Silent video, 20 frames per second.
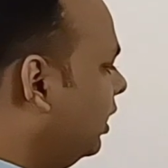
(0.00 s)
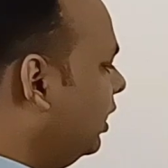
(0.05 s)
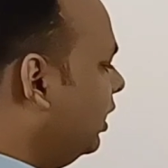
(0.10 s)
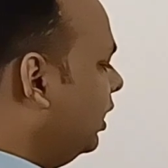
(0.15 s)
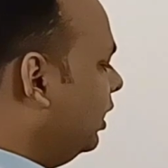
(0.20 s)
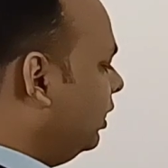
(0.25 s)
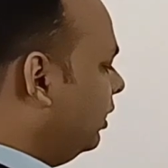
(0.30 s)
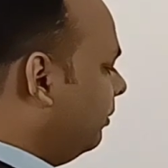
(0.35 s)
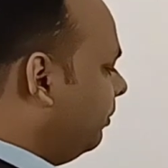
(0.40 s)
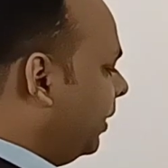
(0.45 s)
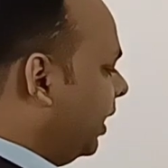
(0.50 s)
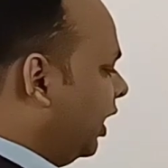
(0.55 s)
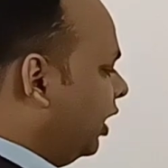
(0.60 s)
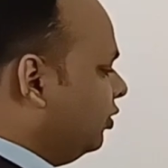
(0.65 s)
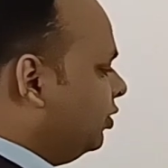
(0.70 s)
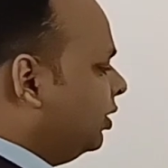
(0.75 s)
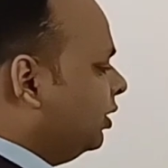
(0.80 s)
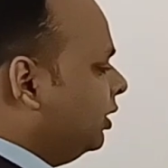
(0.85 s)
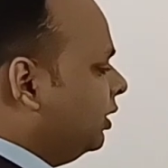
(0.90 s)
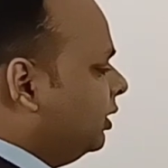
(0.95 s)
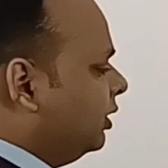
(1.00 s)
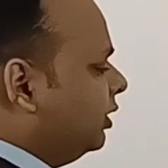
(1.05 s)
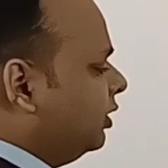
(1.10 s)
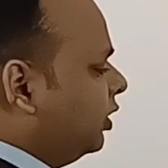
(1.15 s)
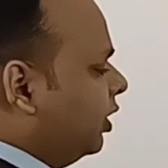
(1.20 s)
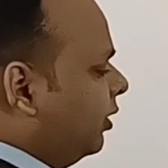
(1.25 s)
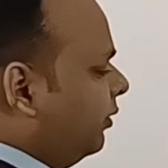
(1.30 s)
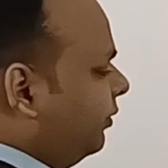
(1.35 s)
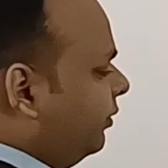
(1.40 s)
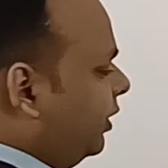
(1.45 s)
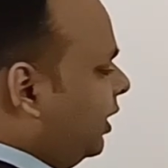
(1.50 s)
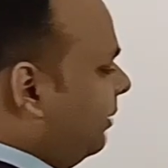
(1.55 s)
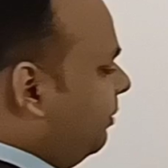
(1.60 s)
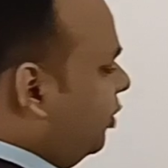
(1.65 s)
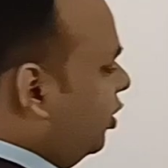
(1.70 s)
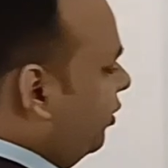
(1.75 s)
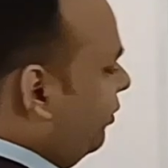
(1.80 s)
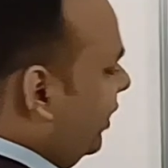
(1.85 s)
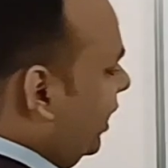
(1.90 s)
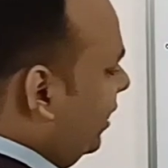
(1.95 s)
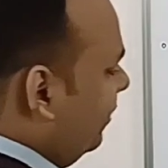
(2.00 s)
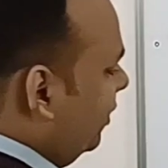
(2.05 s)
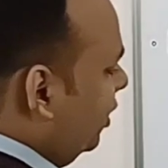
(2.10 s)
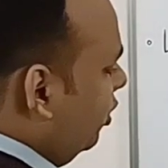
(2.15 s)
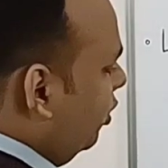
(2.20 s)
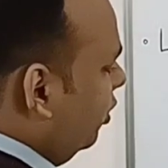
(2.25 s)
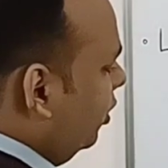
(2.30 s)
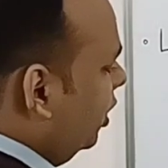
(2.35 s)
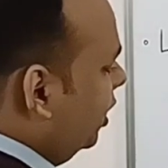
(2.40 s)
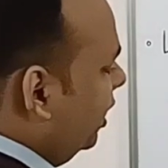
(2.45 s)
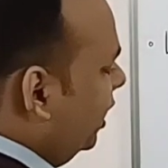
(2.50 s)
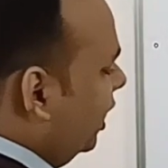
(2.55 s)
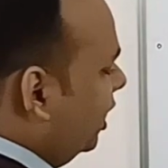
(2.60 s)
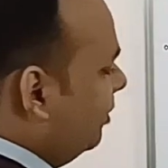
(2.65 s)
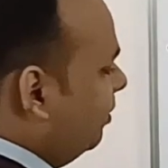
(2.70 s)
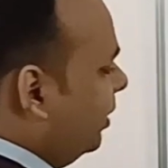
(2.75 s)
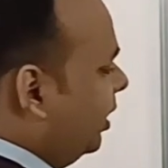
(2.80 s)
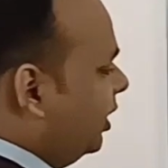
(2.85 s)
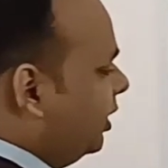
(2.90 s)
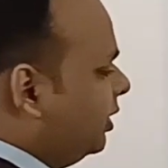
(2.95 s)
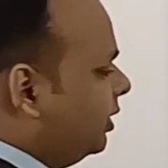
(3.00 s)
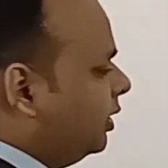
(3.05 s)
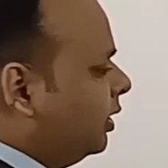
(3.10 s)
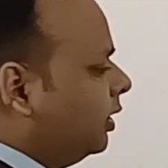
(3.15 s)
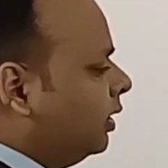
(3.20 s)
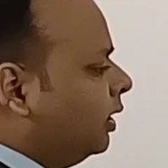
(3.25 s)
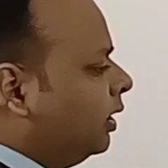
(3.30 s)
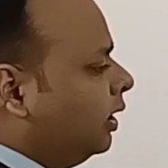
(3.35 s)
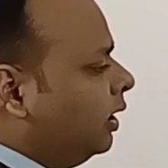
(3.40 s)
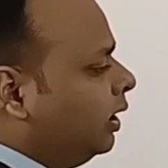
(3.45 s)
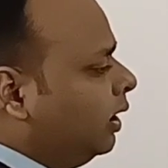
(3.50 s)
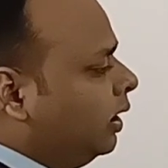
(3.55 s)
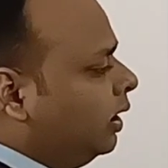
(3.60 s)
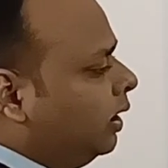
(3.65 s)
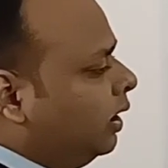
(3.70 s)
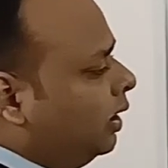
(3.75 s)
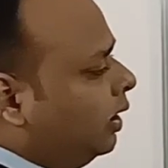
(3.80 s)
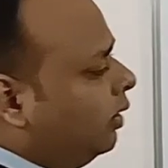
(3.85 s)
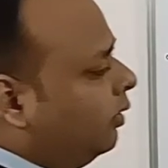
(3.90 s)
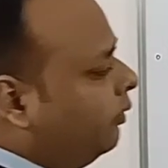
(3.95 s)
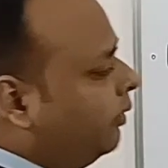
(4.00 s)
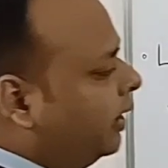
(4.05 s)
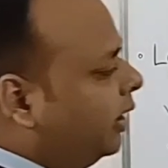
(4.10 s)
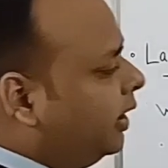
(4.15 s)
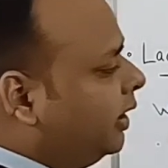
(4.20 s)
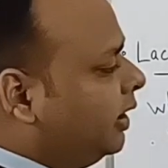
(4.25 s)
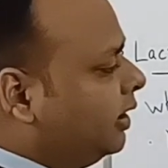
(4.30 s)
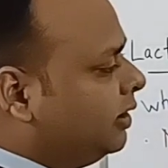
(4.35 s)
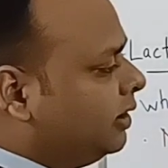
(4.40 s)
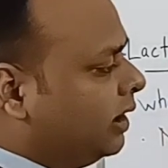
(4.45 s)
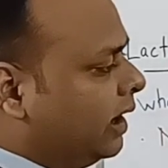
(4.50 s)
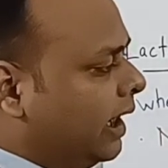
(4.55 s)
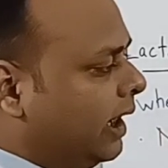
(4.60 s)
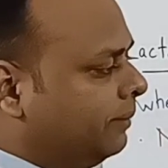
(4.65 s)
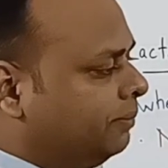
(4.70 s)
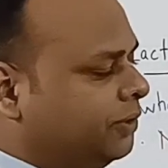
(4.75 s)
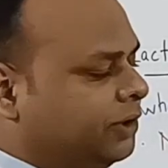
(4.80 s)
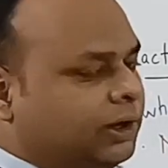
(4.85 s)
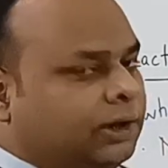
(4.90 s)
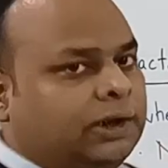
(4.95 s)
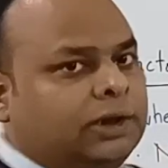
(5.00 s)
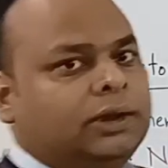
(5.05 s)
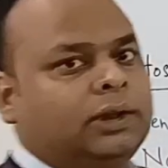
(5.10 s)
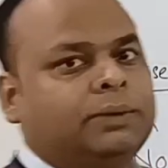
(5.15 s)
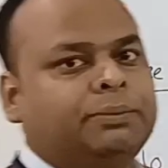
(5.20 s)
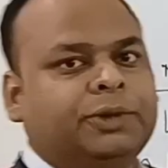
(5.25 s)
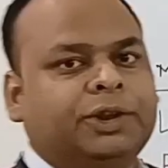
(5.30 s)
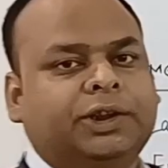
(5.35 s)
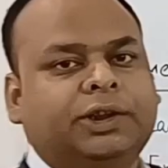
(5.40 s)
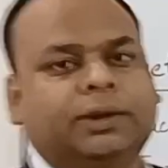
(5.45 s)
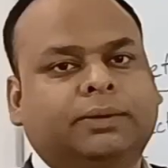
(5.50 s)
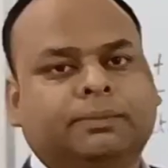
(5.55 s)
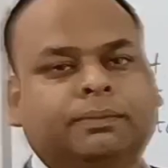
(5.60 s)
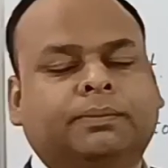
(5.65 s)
The biosynthesis of tryptophan will only take place when it is absent in the medium.